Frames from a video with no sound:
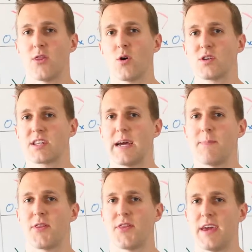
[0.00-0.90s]
Those type
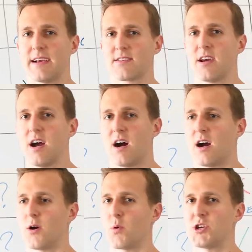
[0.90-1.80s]
of things
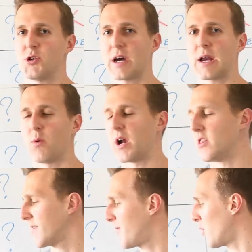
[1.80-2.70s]
are what you kind of want to
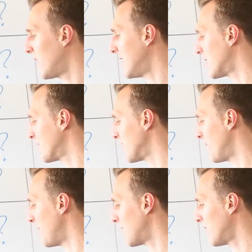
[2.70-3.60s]
look for in terms of
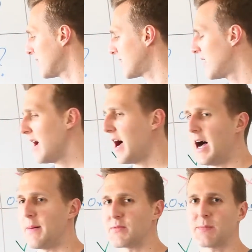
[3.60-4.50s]
the minerals.
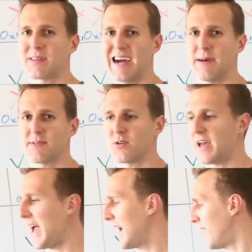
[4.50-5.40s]
Sometimes it will
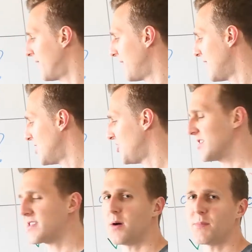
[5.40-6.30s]
have
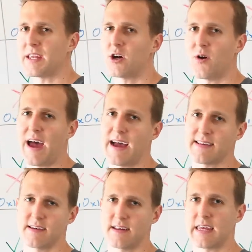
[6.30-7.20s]
just amino
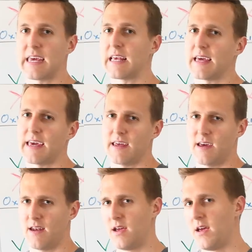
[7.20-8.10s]
acid
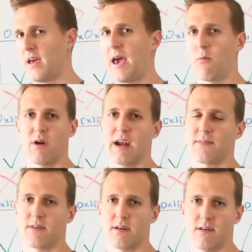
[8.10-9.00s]
chelated and
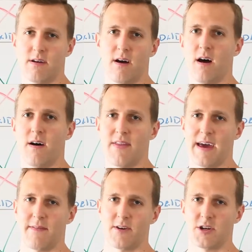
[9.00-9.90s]
whatever of
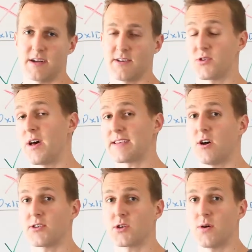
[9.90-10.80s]
that version is. So that's
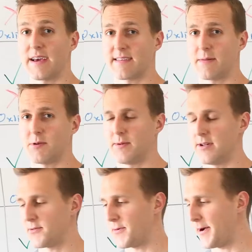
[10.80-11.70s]
also
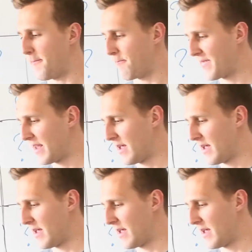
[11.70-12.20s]
acceptable as well.